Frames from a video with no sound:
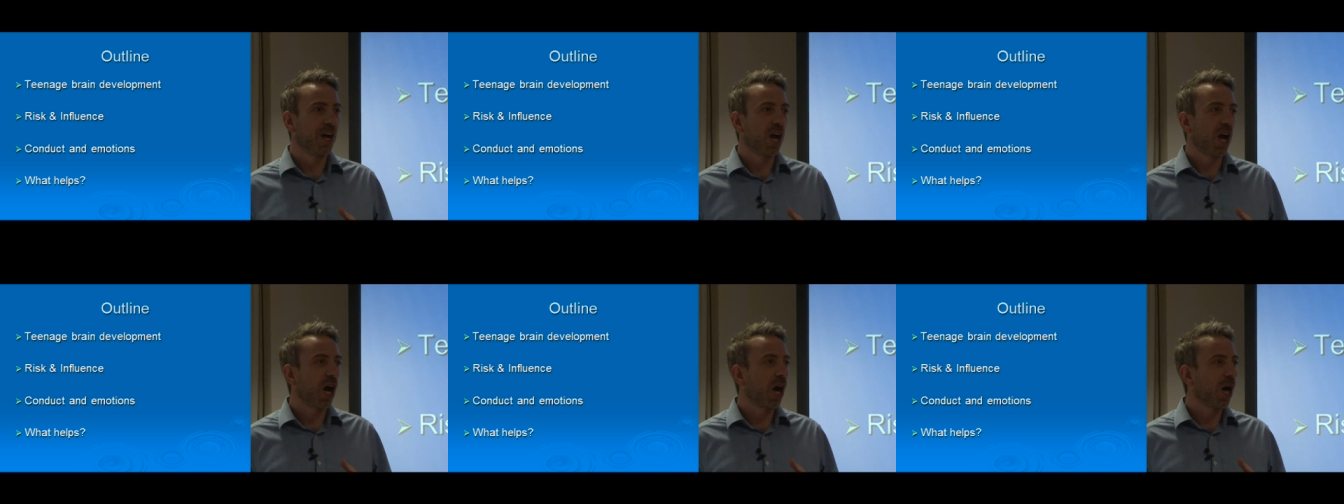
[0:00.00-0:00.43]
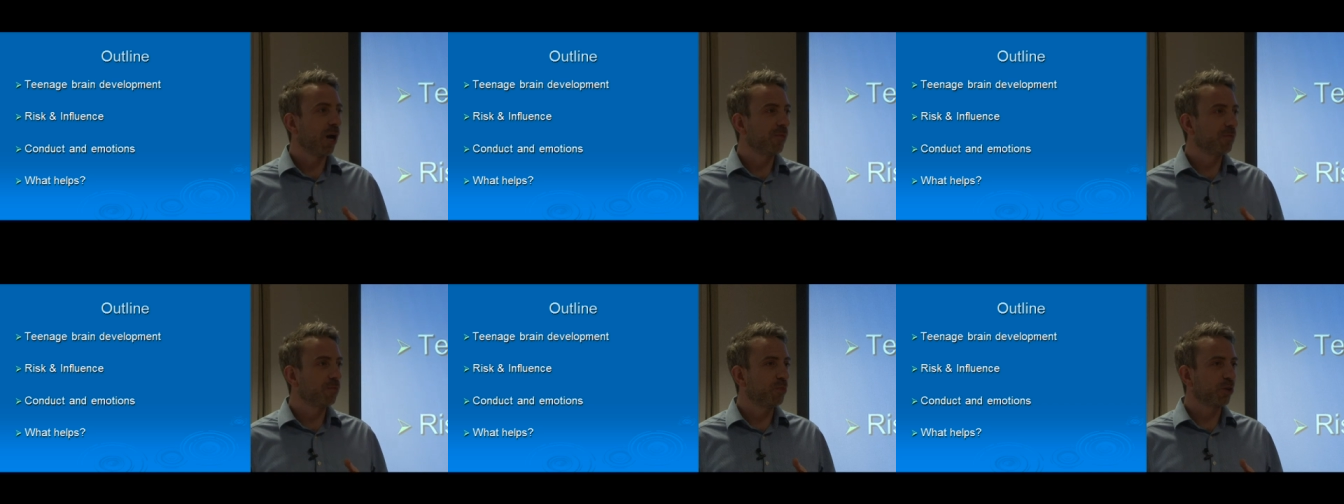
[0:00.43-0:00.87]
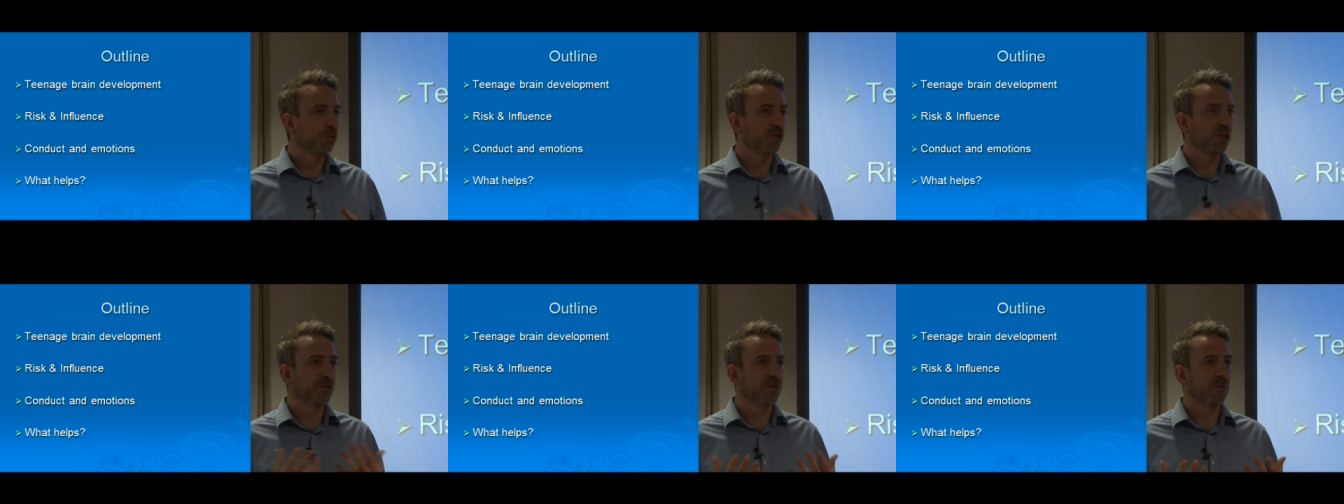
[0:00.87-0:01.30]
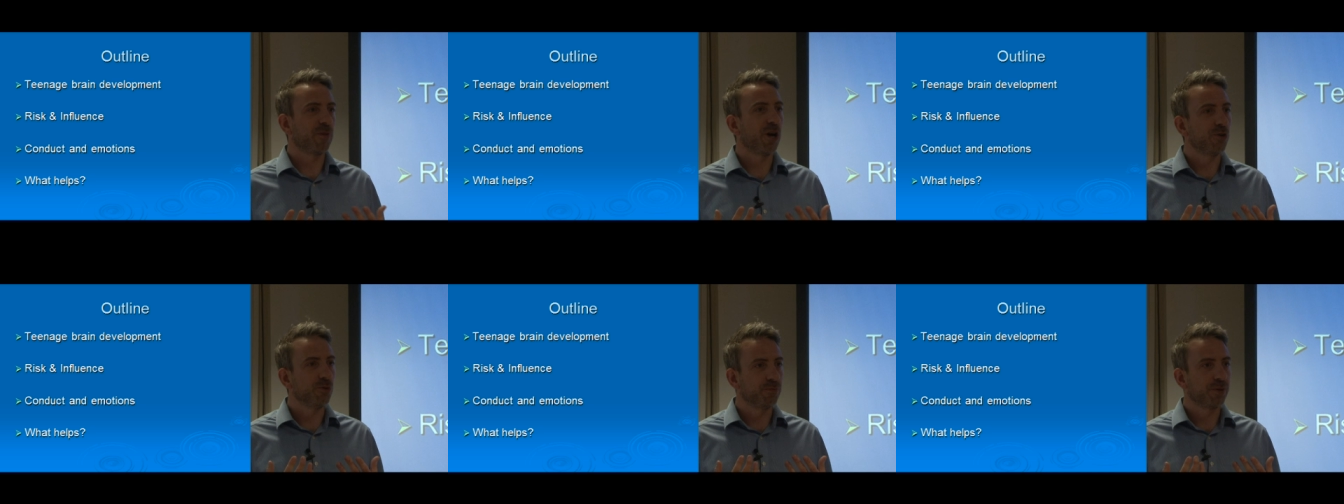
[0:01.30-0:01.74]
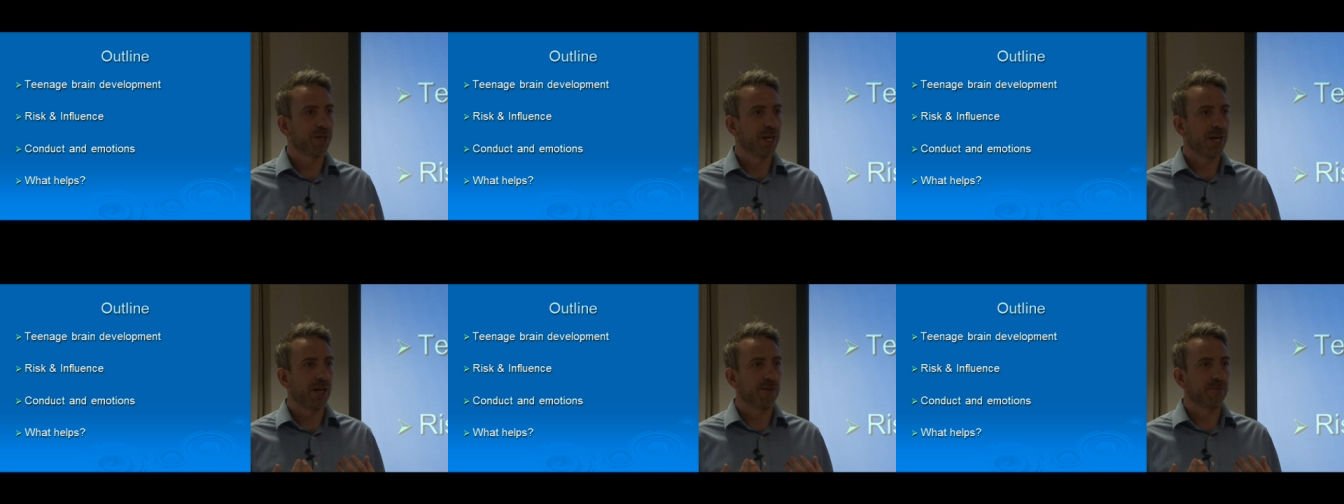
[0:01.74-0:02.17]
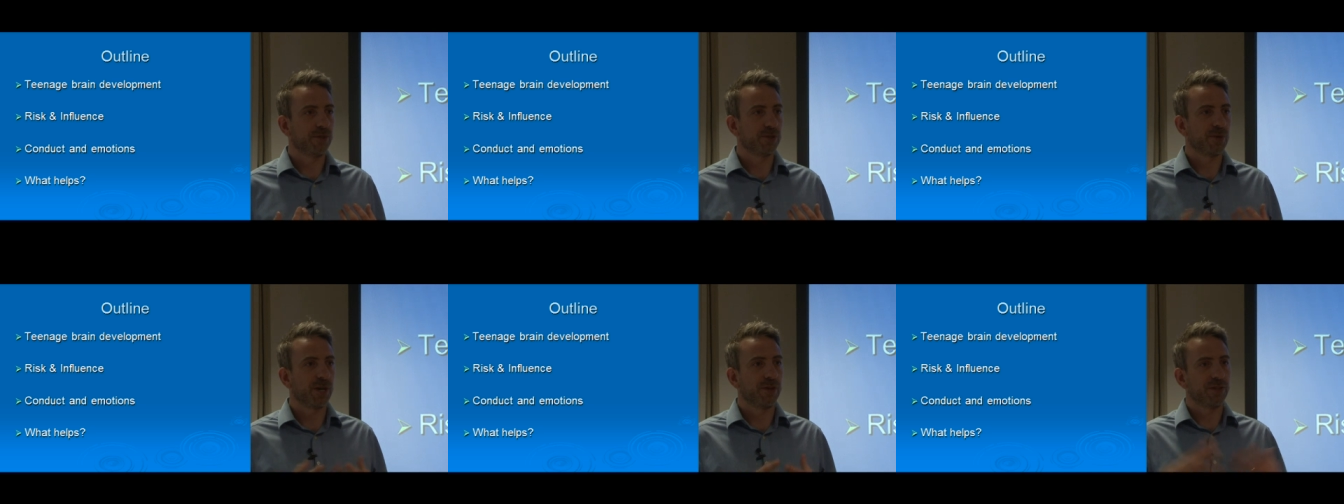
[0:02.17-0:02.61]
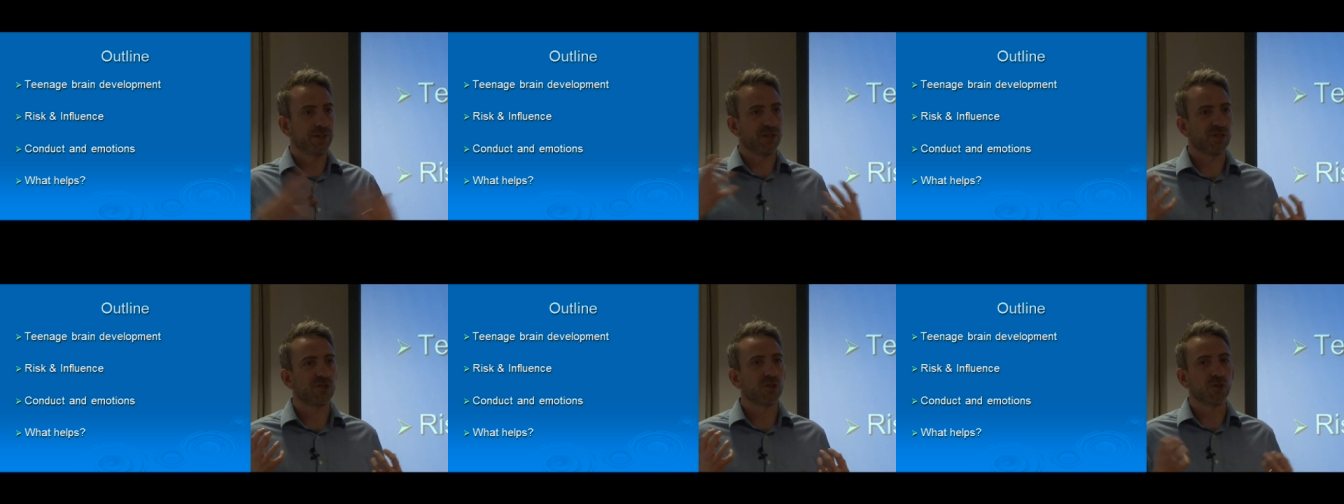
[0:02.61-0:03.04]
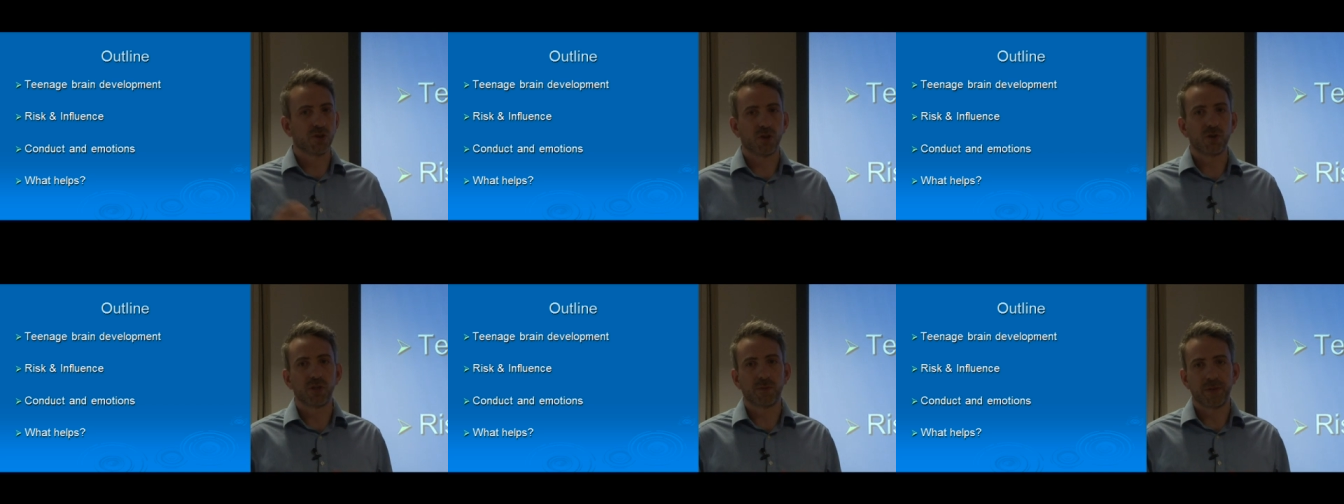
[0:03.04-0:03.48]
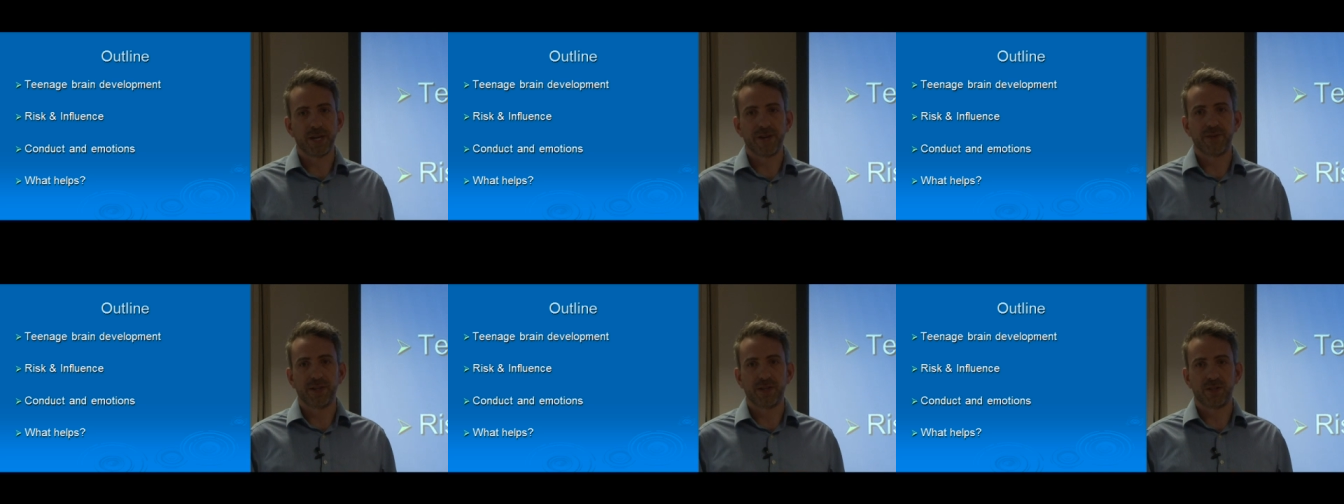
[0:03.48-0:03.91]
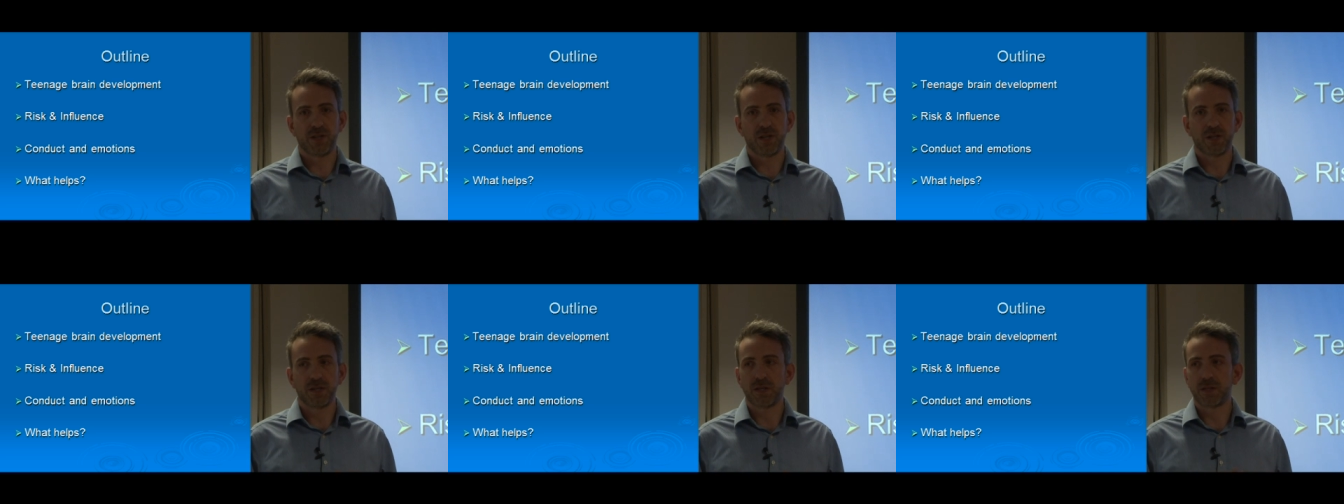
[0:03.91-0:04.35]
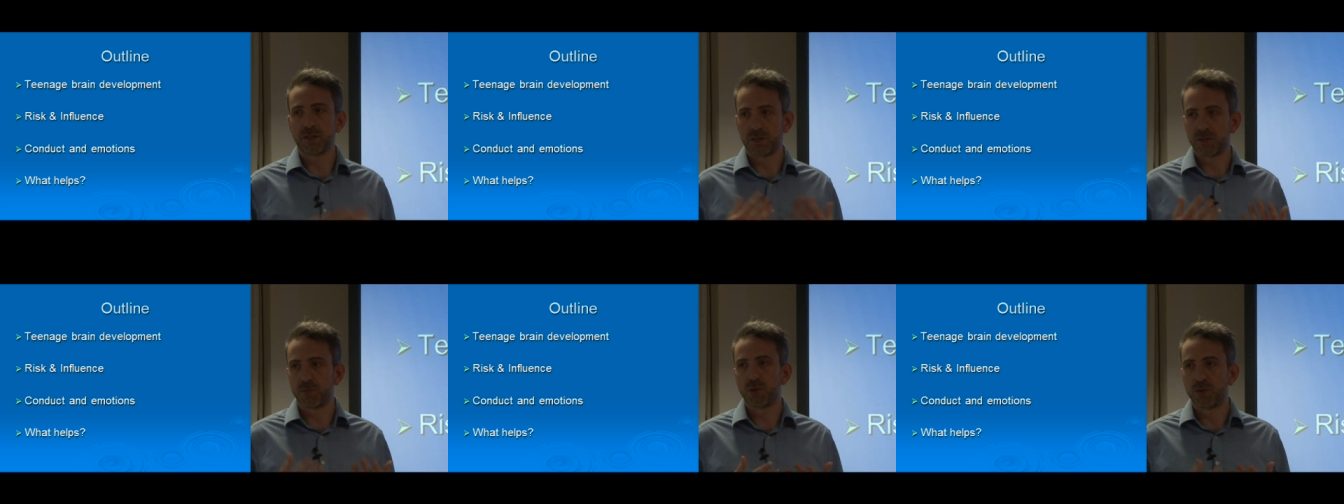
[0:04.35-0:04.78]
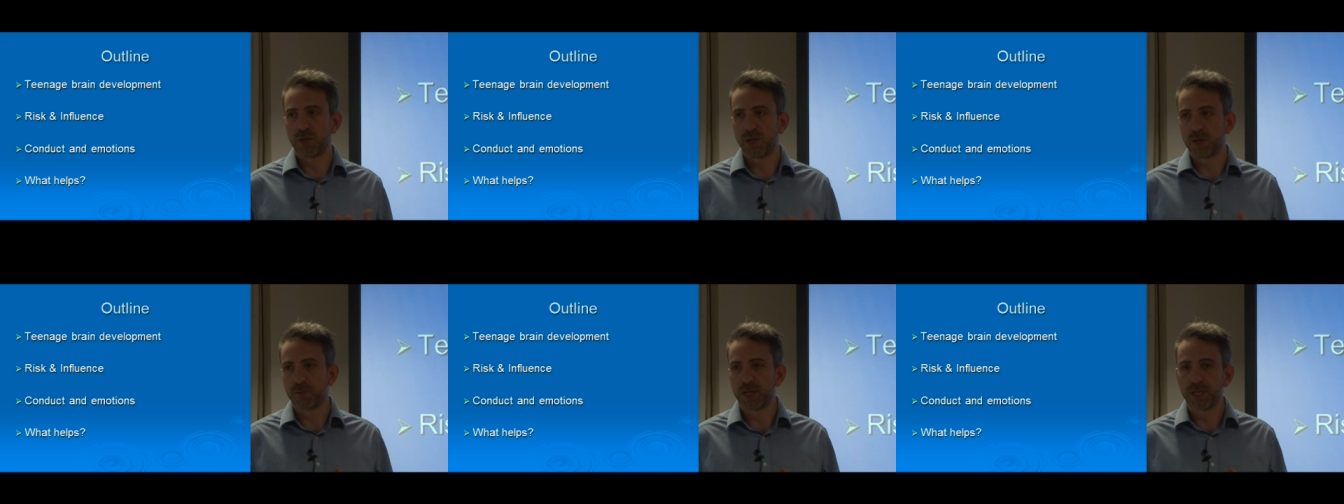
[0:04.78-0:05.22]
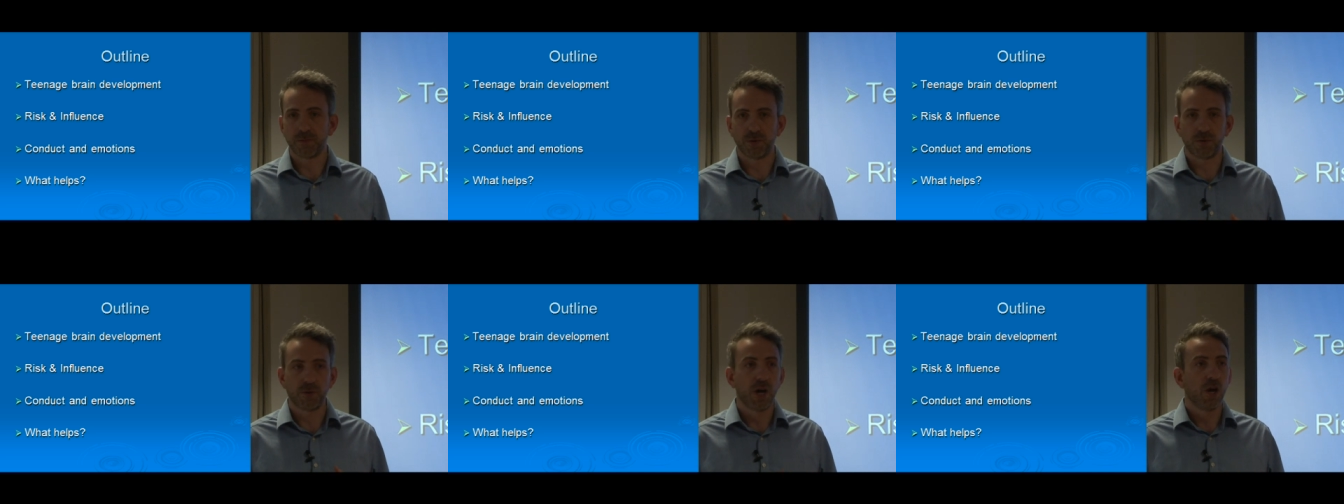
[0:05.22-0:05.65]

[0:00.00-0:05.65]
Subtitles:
but also some hope as well that this is a sort of longer period that you can support young people,